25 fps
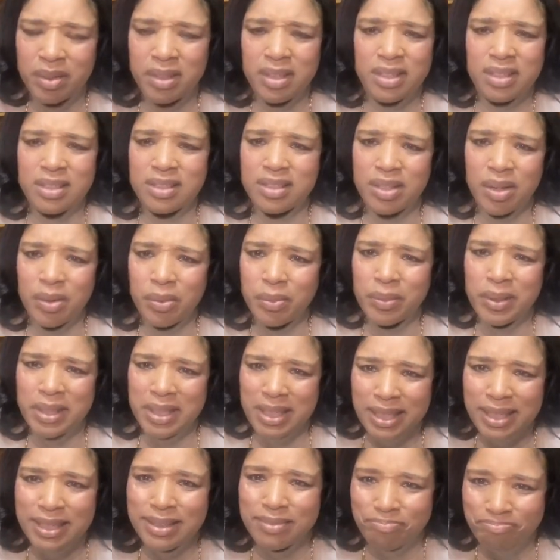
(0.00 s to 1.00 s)
so we
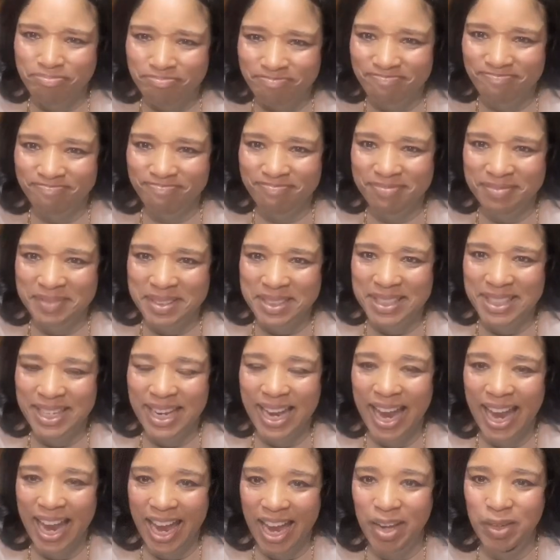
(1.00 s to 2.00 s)
can
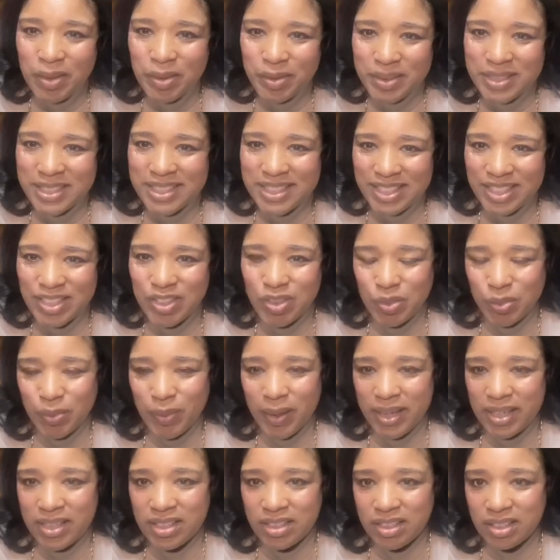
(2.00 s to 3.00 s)
handle the
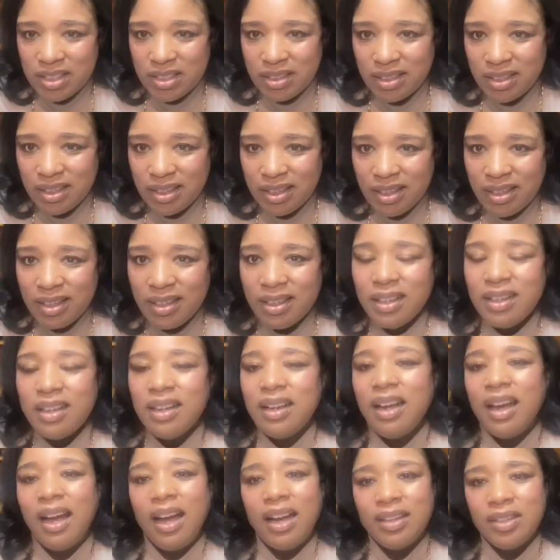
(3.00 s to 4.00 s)
situation.
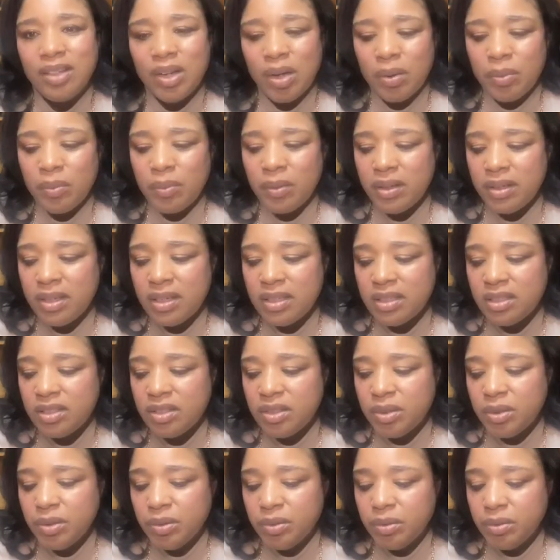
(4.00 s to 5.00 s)
I don't want us
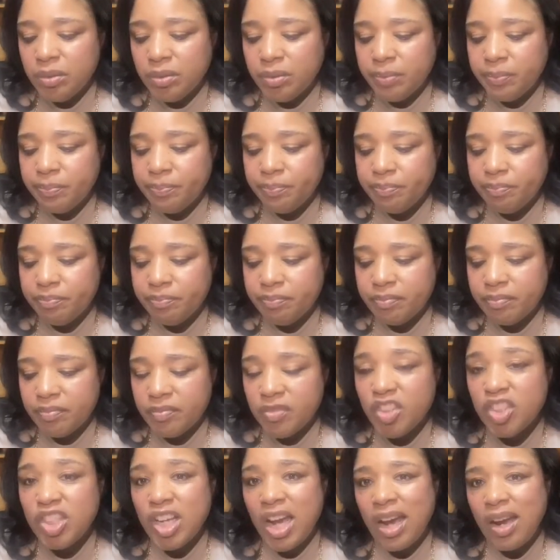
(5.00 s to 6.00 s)
to
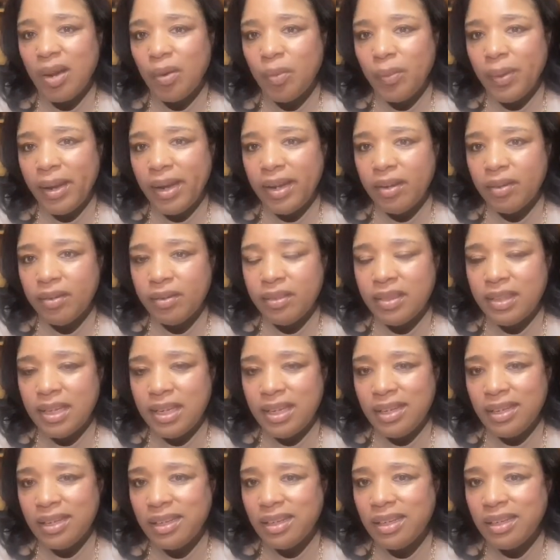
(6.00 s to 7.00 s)
shy away or
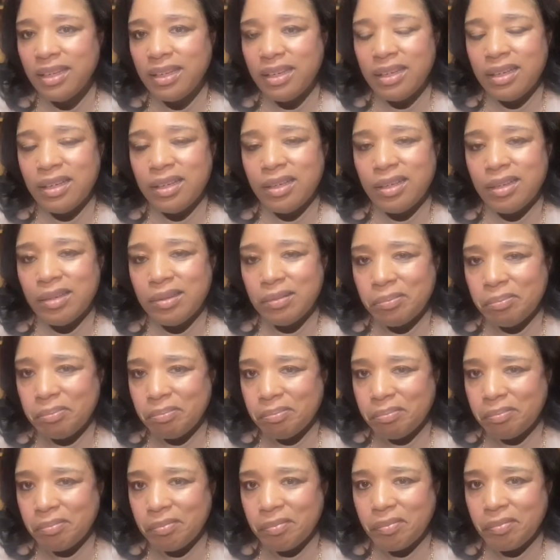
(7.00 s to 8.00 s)
think
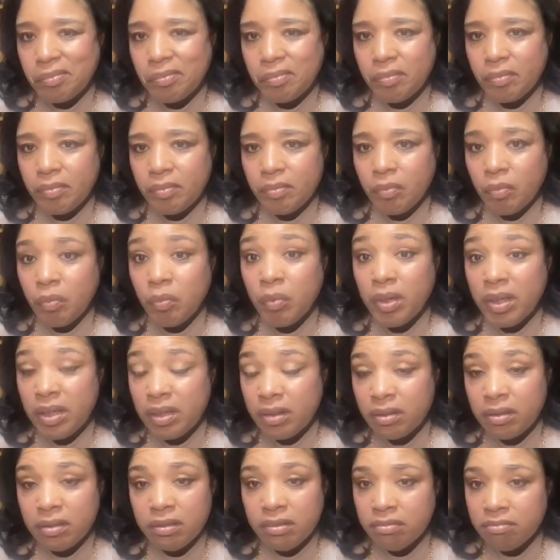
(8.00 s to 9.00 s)

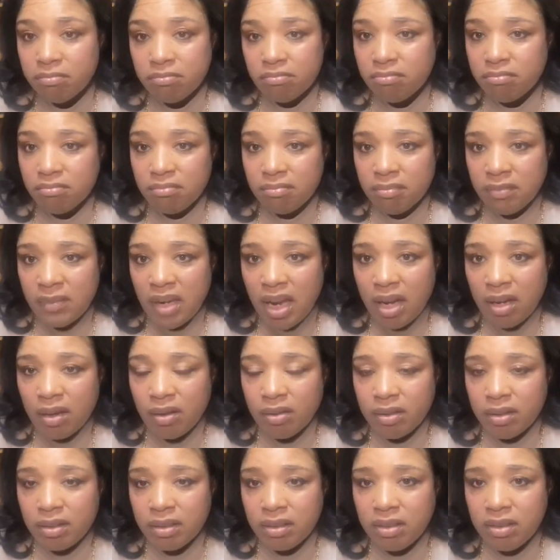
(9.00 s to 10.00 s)
we're not
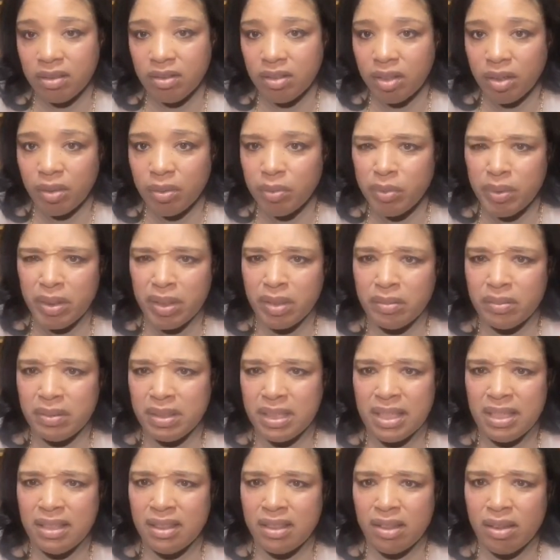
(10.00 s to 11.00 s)
going to, we don't
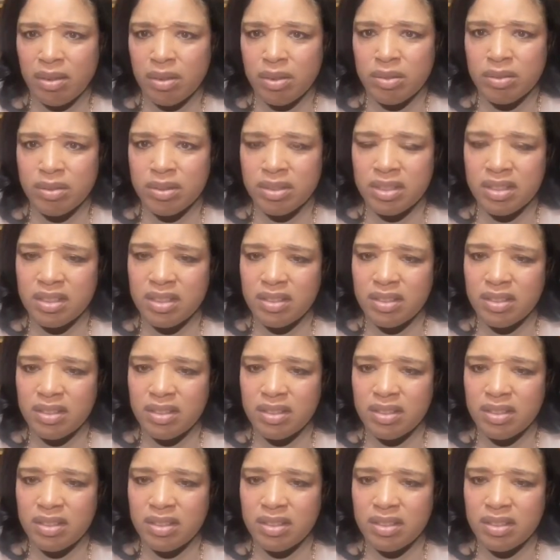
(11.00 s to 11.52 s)
need those